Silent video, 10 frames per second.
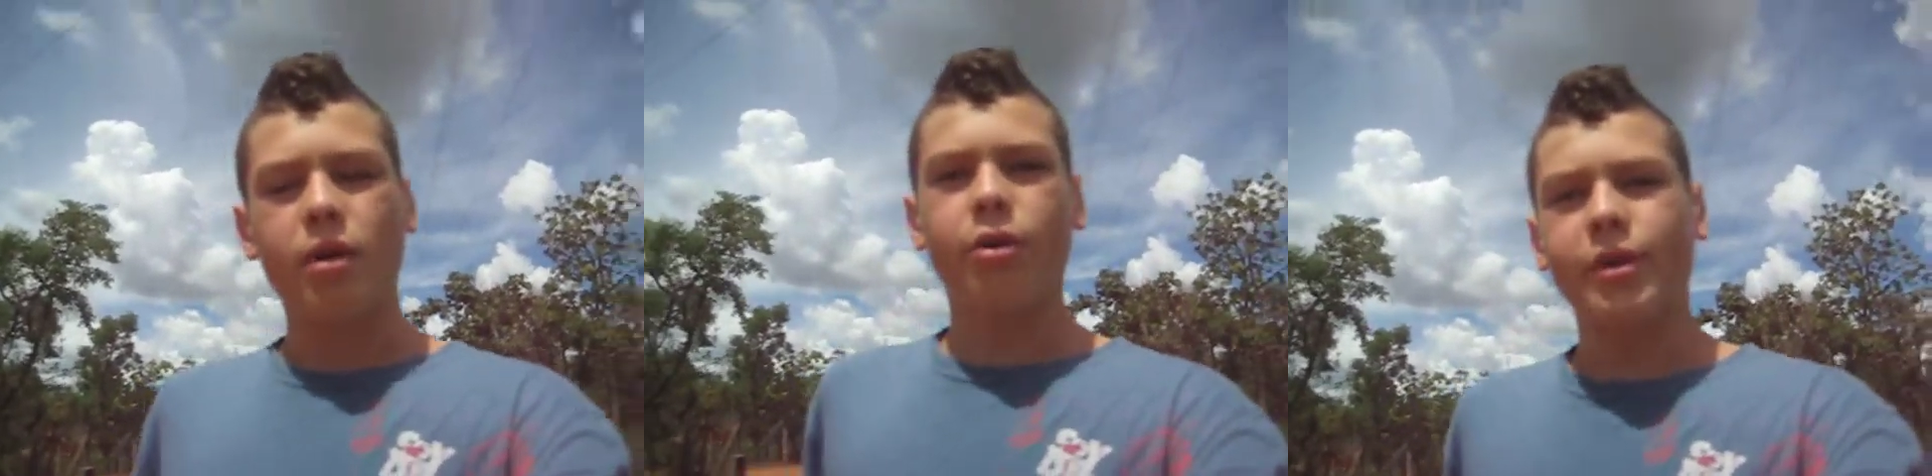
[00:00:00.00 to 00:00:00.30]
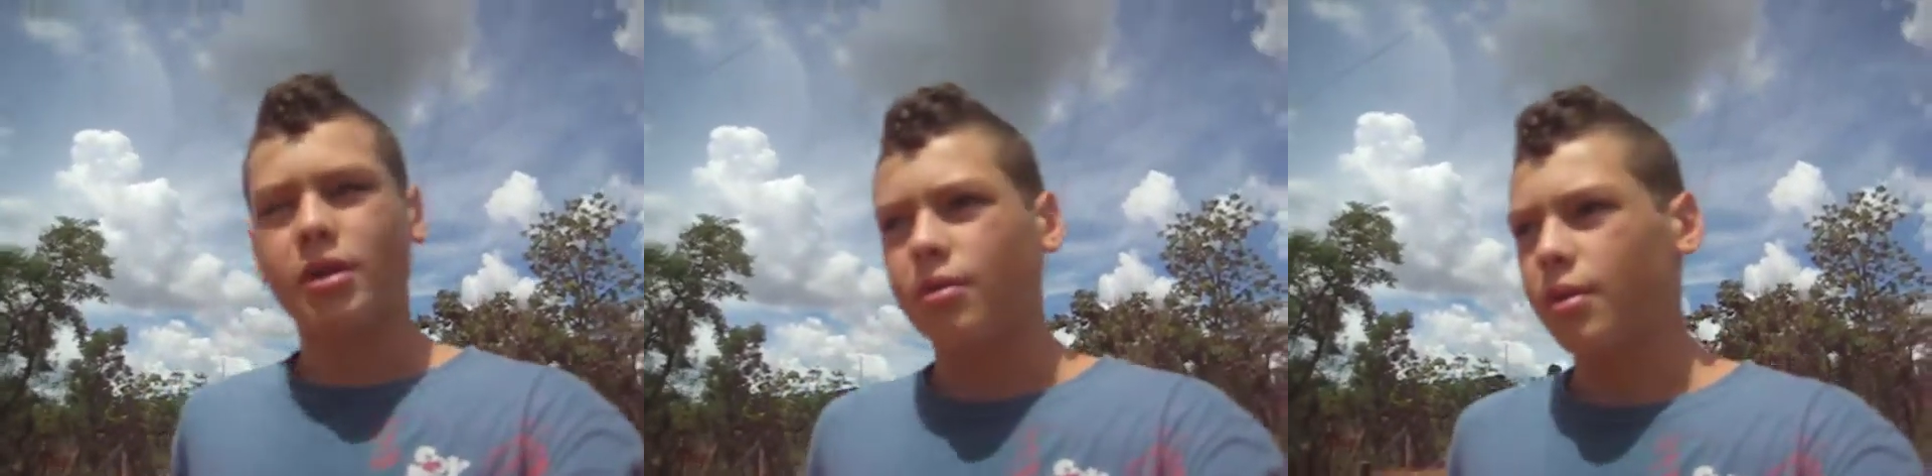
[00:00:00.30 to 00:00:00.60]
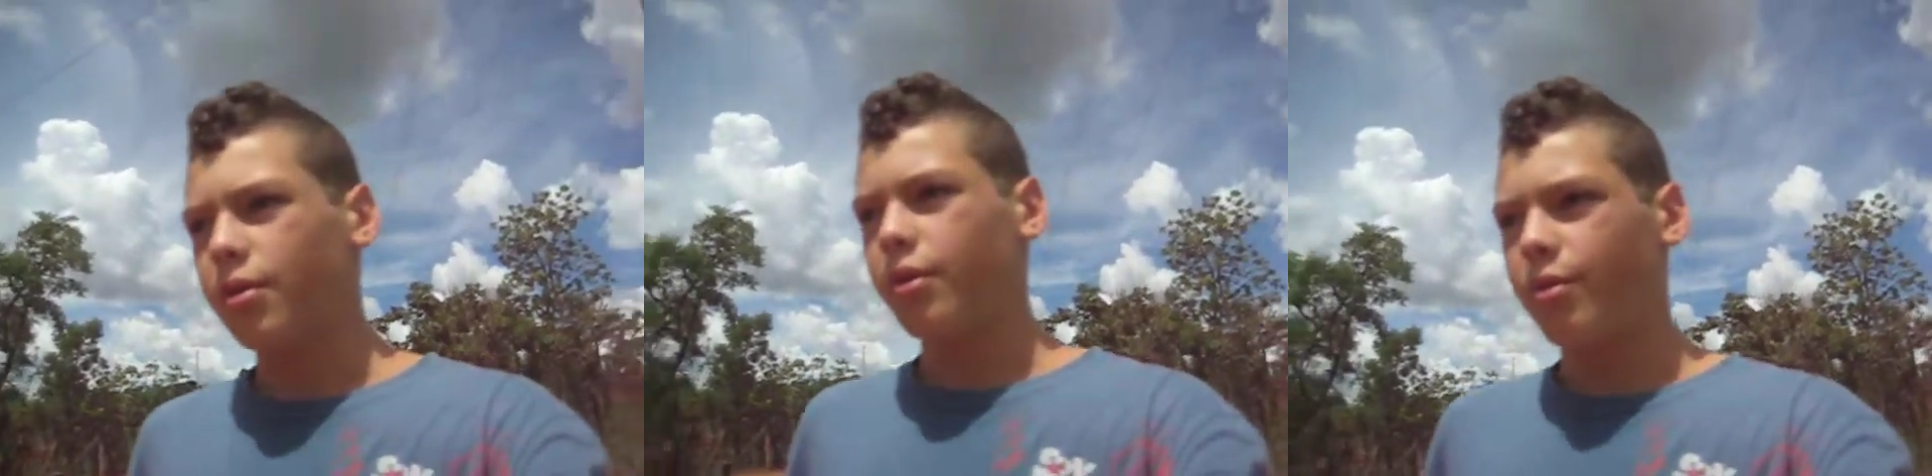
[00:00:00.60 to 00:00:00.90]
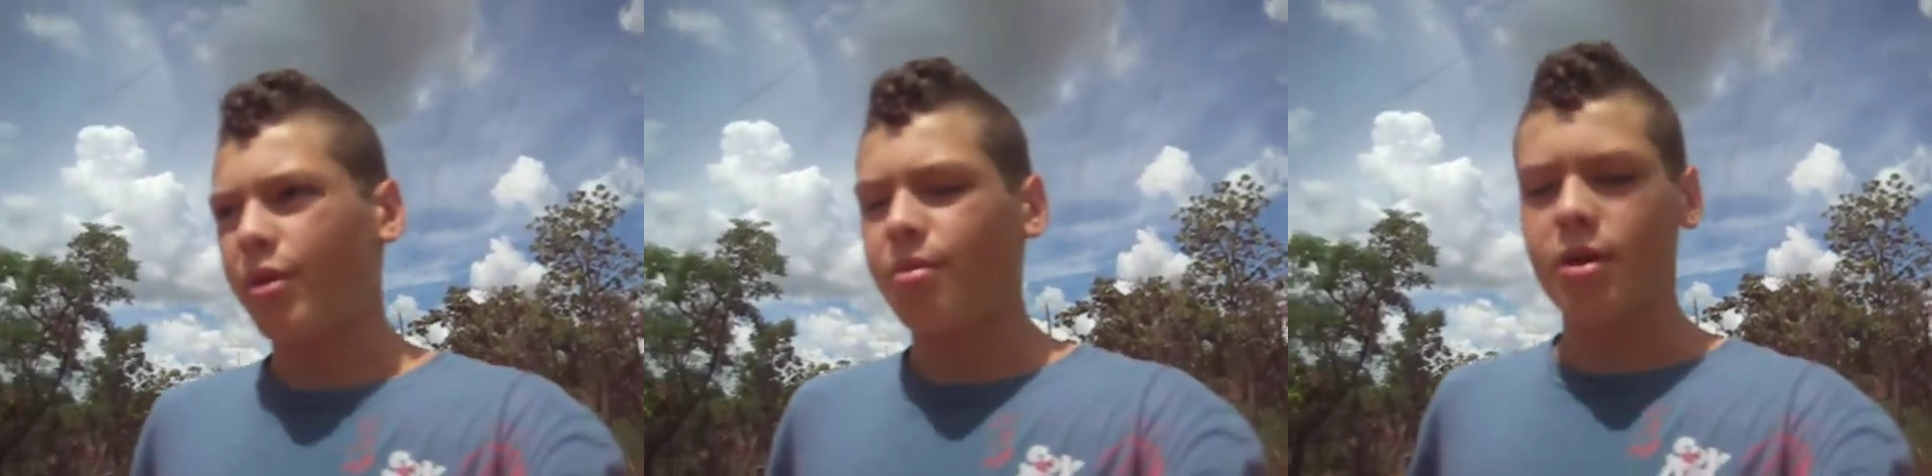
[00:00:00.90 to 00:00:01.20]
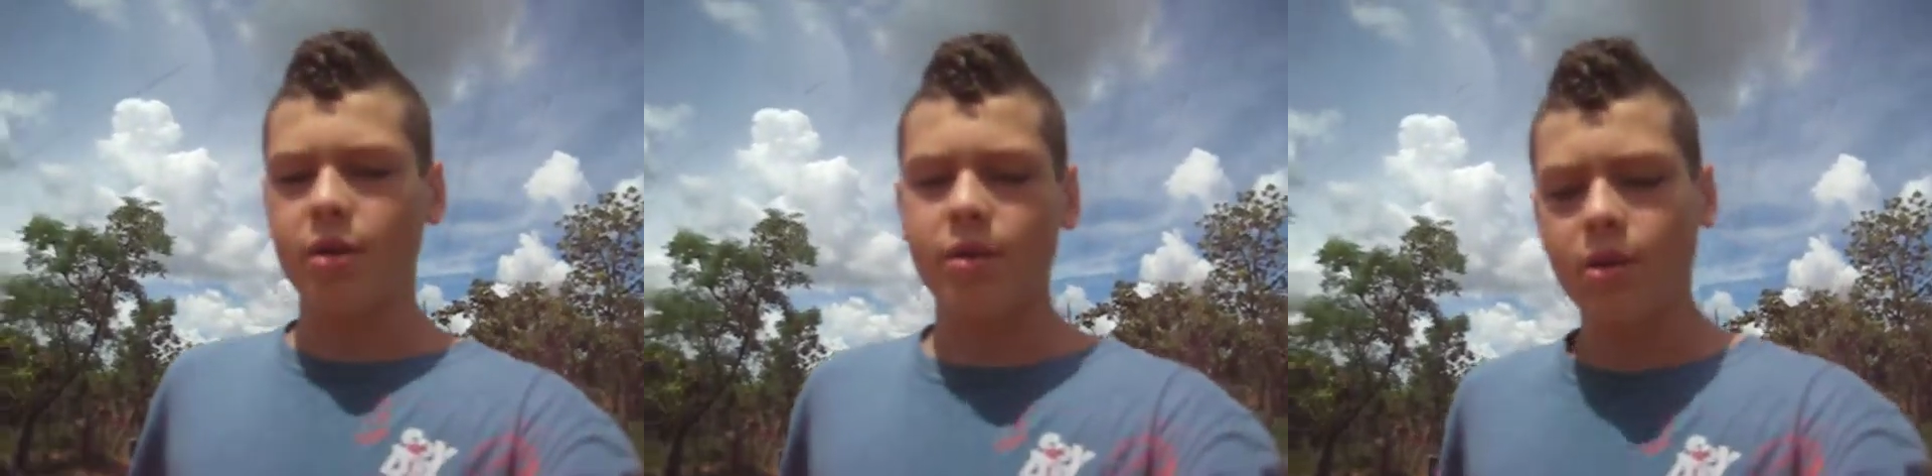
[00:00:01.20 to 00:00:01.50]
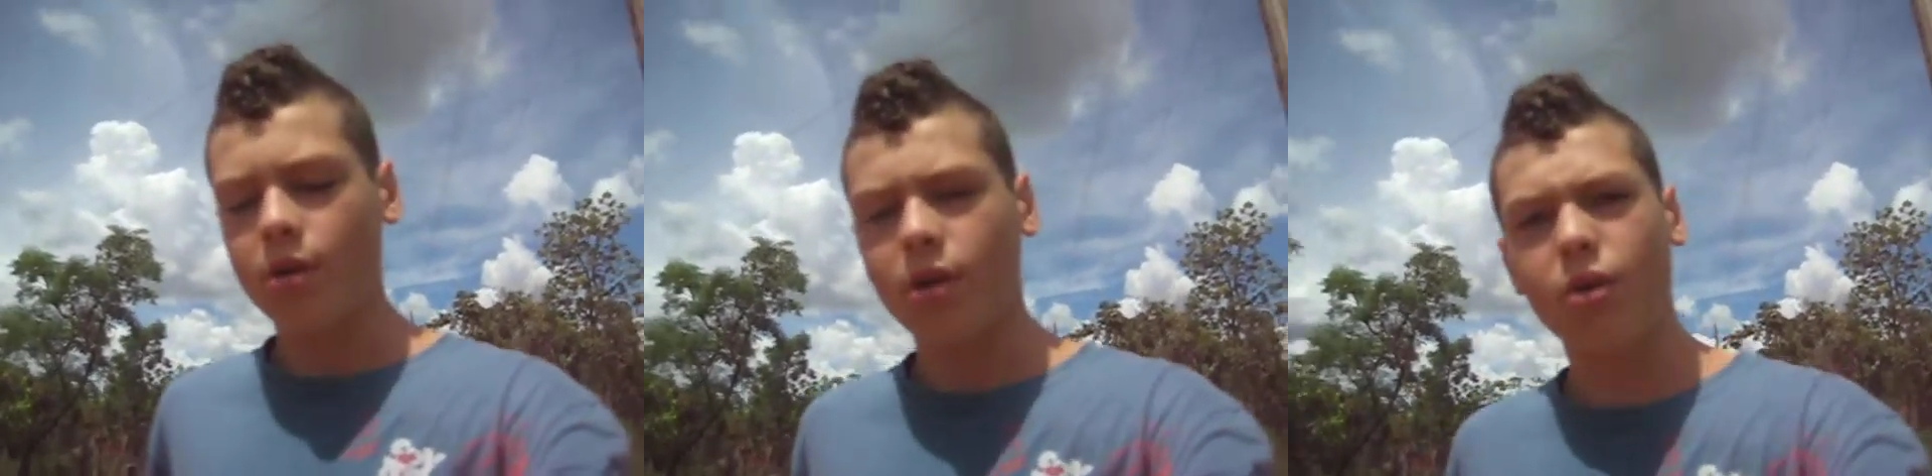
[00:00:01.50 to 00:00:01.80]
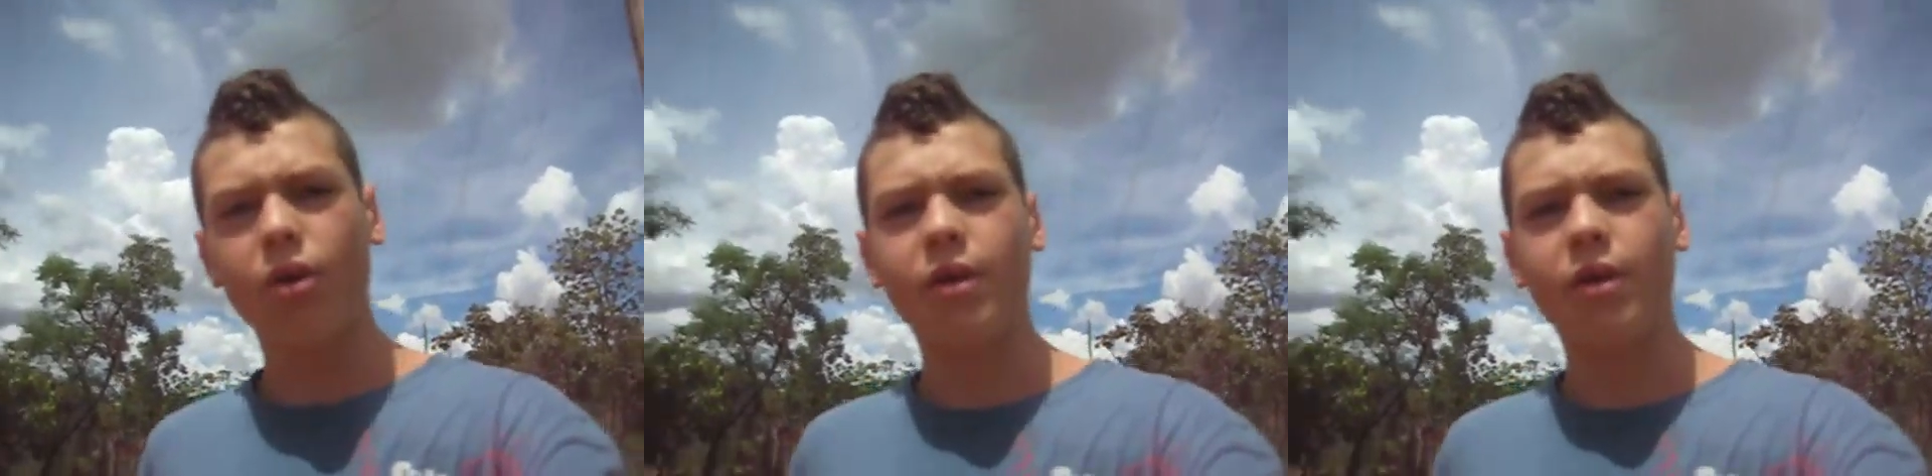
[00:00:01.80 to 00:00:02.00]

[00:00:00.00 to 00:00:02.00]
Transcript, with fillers: Owen to record with me, or